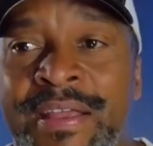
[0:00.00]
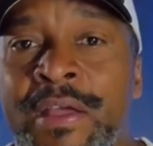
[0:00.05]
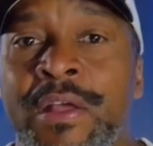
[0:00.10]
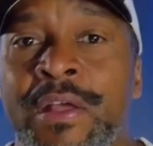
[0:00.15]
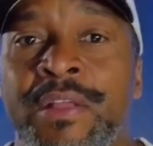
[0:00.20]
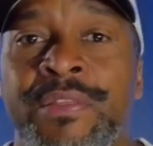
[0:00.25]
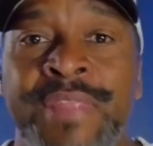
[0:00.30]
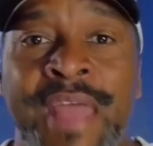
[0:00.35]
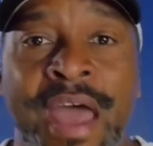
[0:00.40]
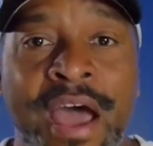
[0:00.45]

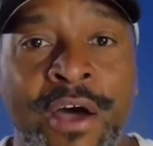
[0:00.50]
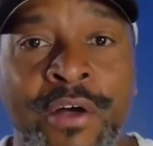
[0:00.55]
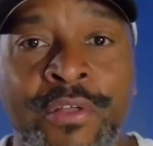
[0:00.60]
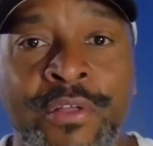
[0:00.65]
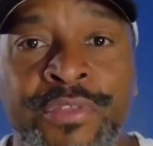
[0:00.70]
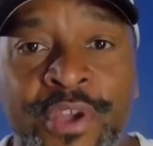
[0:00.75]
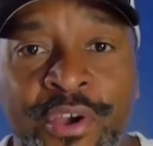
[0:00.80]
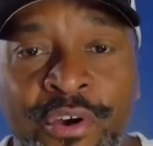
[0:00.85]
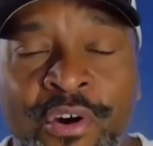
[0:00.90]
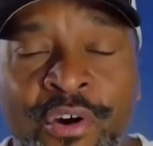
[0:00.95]
Now
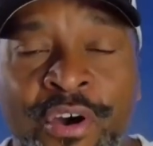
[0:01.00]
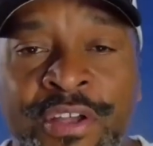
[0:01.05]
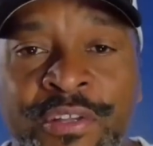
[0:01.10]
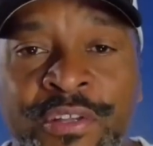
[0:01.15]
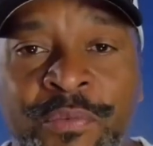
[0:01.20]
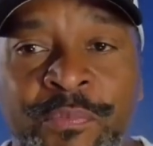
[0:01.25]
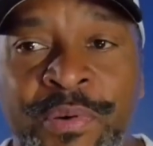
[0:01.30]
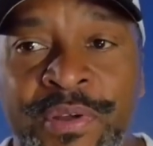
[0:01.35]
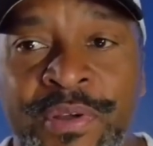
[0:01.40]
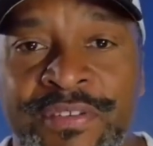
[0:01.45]
they're going to
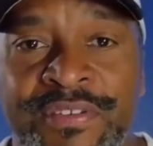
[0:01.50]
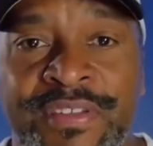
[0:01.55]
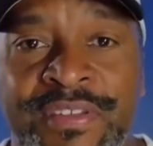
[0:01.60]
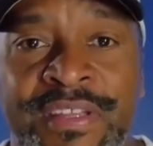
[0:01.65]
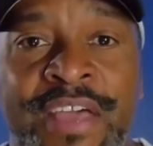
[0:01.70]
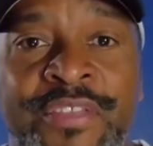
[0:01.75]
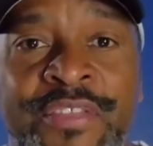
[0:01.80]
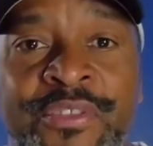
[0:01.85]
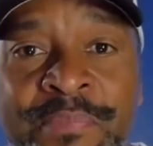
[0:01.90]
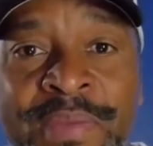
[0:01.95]
put us
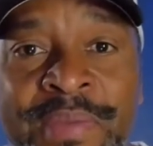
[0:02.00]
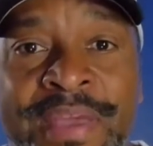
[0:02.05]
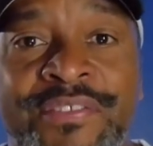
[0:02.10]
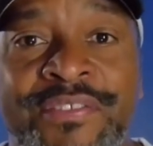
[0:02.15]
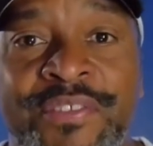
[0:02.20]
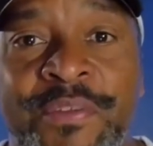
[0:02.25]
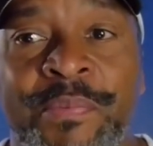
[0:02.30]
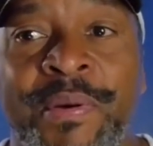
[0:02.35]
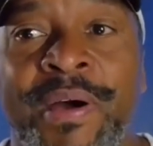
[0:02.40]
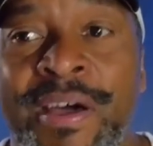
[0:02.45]
together based
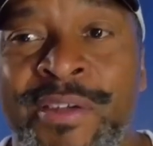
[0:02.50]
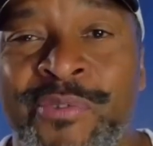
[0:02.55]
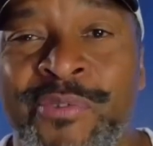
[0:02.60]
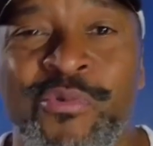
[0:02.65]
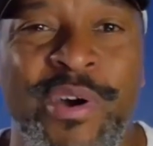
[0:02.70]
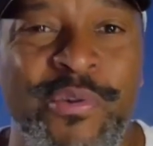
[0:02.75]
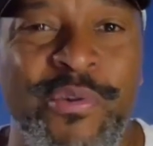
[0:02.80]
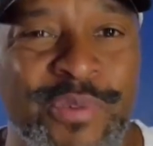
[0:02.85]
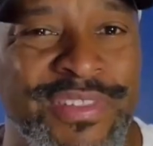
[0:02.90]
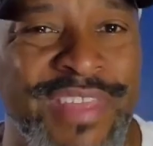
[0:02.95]
upon
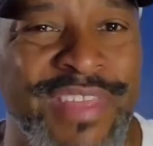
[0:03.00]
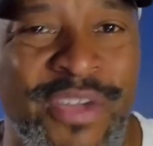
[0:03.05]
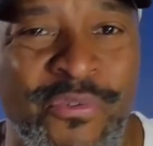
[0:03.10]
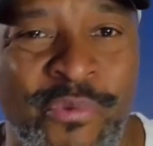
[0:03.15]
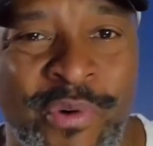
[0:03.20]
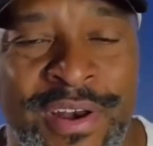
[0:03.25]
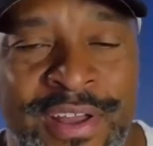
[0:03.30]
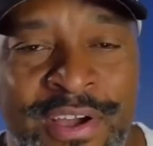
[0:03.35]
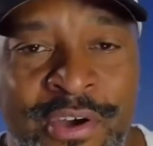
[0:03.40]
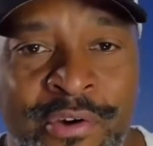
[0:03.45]
what would they
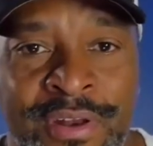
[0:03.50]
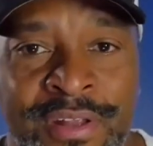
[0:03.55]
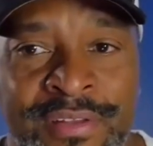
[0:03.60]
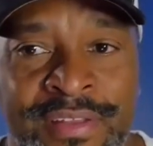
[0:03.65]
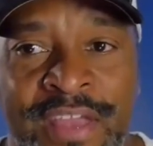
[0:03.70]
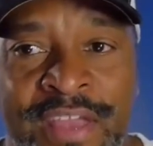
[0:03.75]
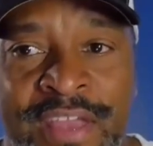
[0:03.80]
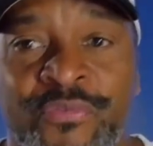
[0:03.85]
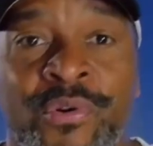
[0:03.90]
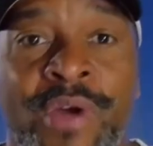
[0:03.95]
want to go on a
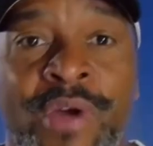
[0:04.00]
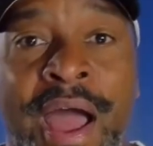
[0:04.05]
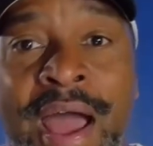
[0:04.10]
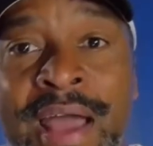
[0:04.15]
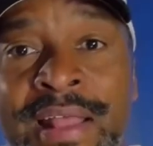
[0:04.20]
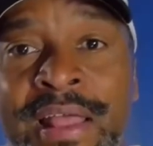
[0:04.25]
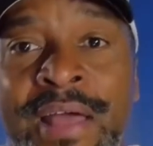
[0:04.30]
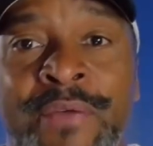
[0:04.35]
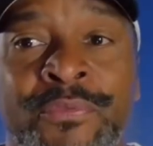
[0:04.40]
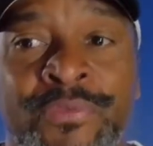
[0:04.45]
date for.
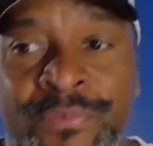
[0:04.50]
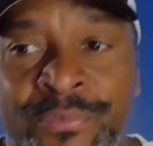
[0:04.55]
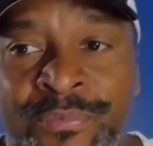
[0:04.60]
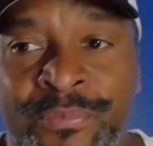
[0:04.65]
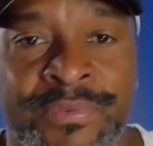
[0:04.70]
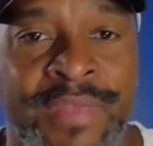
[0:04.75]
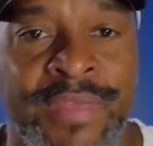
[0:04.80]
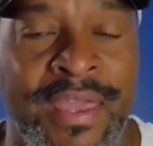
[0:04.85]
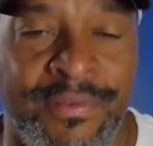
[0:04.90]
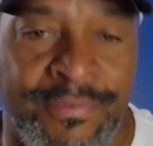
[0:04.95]

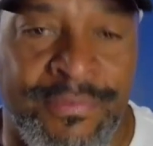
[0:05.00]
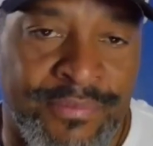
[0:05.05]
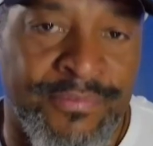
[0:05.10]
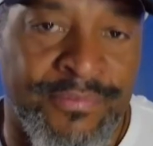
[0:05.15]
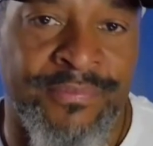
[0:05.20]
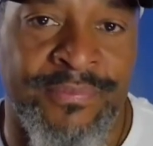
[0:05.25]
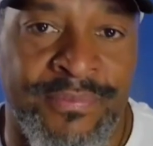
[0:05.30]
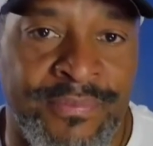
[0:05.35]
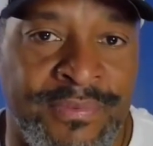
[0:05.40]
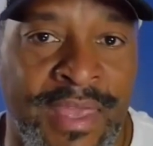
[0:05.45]

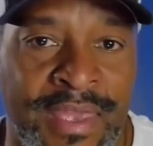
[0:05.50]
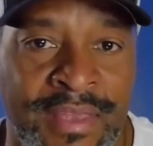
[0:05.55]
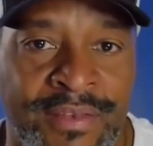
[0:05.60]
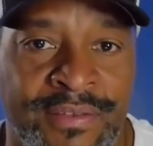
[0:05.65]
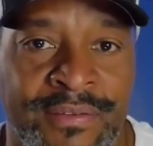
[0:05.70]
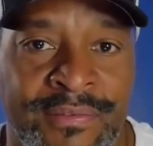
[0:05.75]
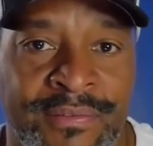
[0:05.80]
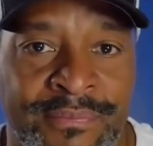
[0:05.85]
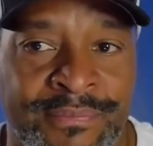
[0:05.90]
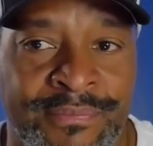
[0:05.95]
Date
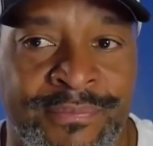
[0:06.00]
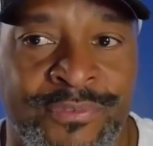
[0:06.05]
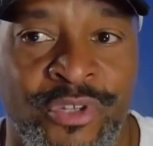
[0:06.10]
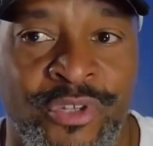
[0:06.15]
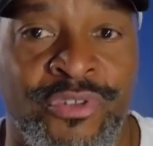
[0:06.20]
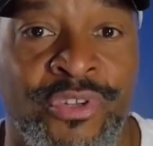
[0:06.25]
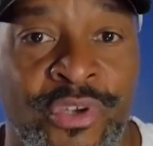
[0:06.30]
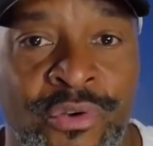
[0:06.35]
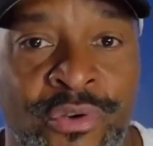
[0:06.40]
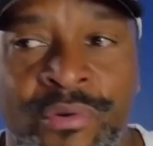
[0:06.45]
to
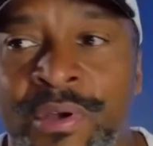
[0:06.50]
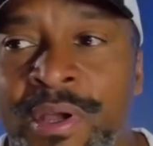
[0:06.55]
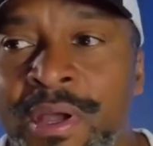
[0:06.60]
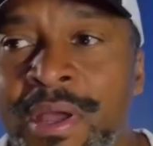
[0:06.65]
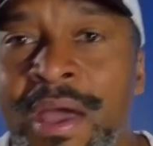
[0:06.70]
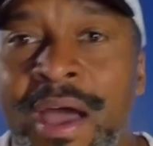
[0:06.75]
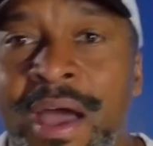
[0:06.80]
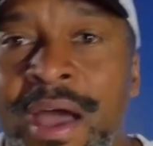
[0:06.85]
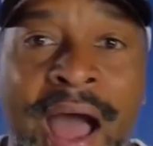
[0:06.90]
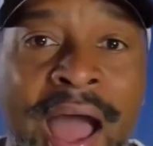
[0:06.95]
do.
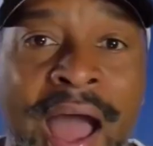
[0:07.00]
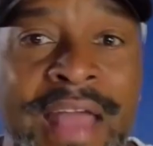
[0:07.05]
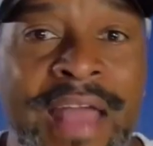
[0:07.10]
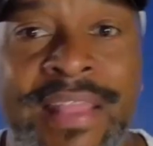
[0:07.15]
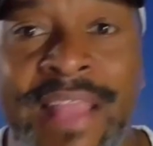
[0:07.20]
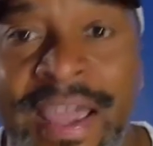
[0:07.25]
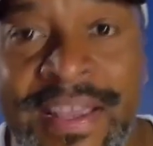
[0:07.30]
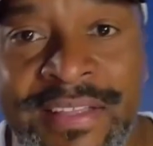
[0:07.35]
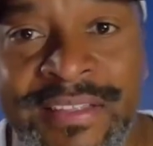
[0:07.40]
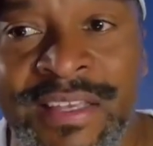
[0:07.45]
I
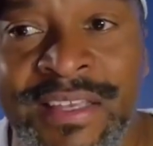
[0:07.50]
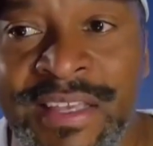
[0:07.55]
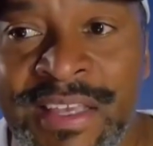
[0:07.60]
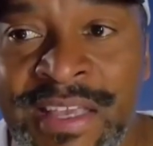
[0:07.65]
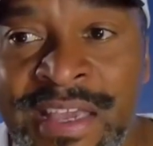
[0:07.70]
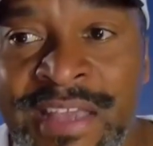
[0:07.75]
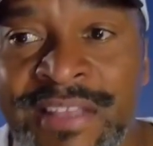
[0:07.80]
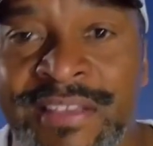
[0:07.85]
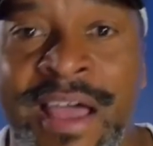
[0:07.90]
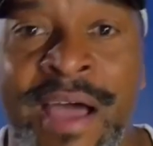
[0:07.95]
like to
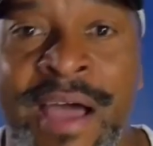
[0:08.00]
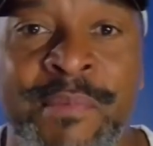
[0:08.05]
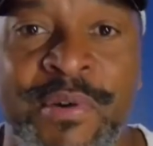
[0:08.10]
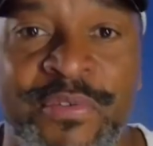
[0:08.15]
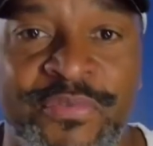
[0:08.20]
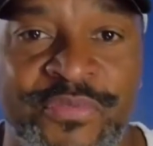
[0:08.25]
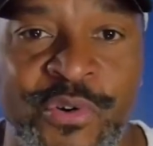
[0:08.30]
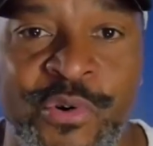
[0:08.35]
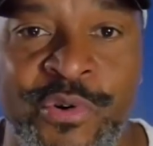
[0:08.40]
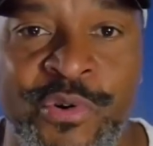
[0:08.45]
eat. I'm a
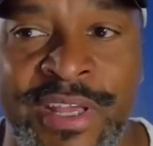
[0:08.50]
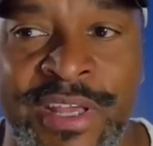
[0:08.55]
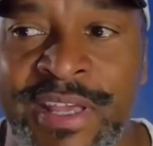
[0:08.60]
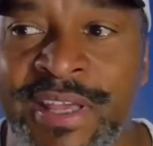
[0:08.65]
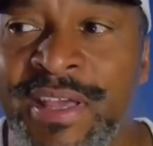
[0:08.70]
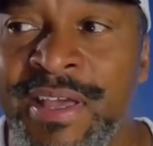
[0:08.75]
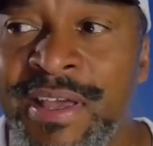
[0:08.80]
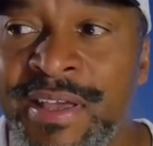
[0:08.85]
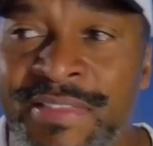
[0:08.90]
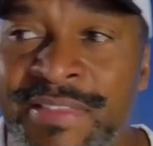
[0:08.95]
foodie.
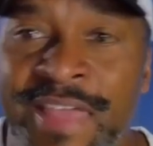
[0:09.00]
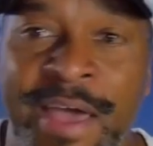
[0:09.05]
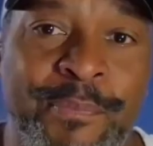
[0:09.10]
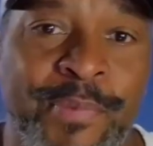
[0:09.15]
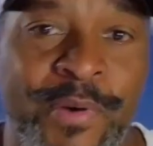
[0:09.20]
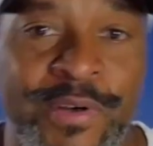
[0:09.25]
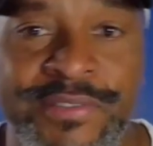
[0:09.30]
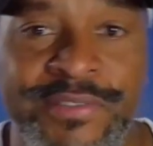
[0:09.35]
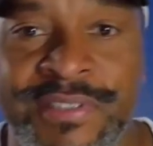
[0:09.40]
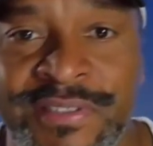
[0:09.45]
That
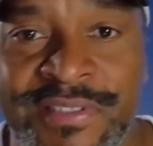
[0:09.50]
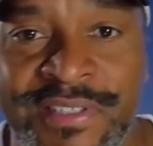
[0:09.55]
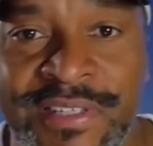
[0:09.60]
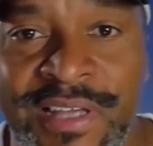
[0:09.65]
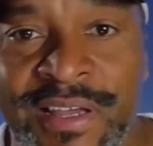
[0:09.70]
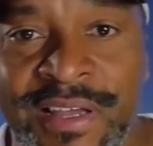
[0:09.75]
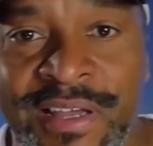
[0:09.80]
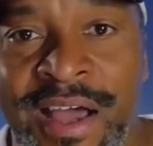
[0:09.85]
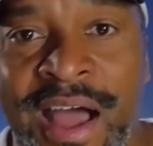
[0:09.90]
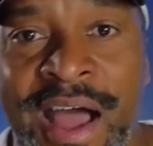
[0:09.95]
person's
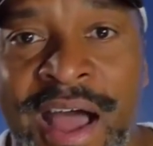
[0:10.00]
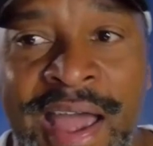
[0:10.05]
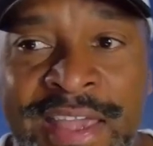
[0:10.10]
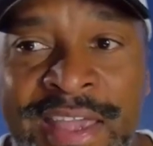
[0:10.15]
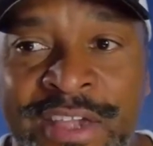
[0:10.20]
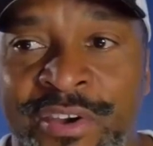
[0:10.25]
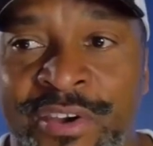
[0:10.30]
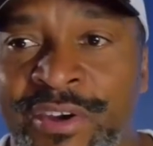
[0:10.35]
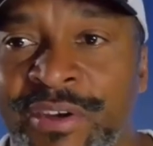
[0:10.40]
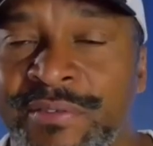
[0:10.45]
a
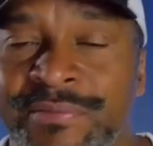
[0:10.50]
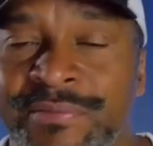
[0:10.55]
hiker.